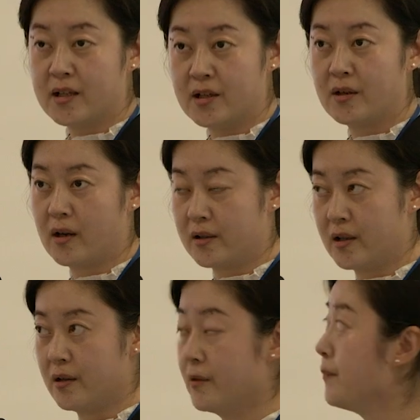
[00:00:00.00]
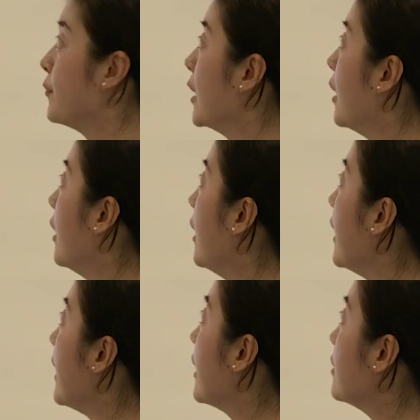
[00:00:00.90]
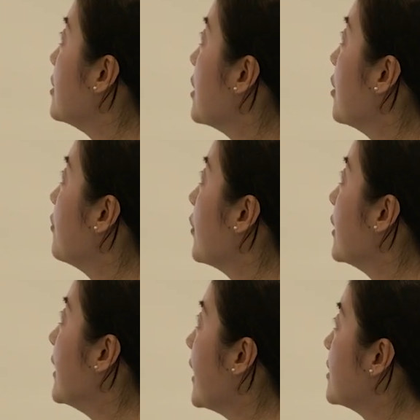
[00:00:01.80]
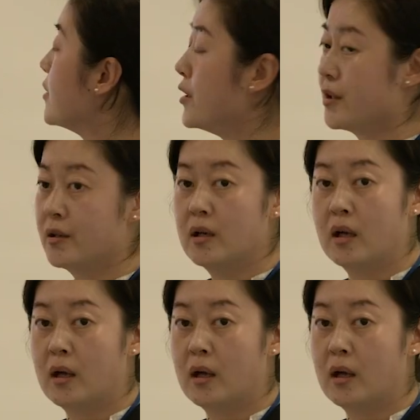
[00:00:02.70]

year on year. And for next year,